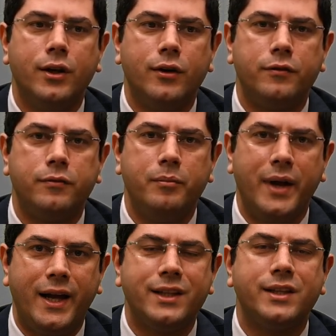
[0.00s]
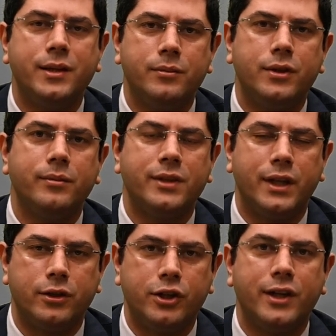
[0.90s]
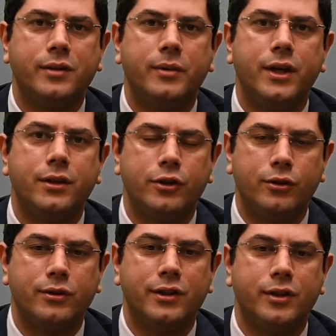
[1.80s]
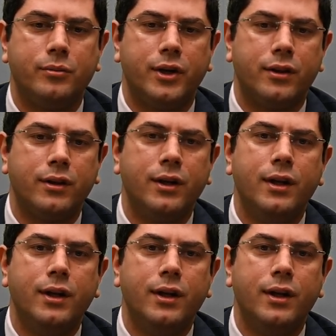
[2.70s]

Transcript: of bad symptoms like chest pain and shortness of breath.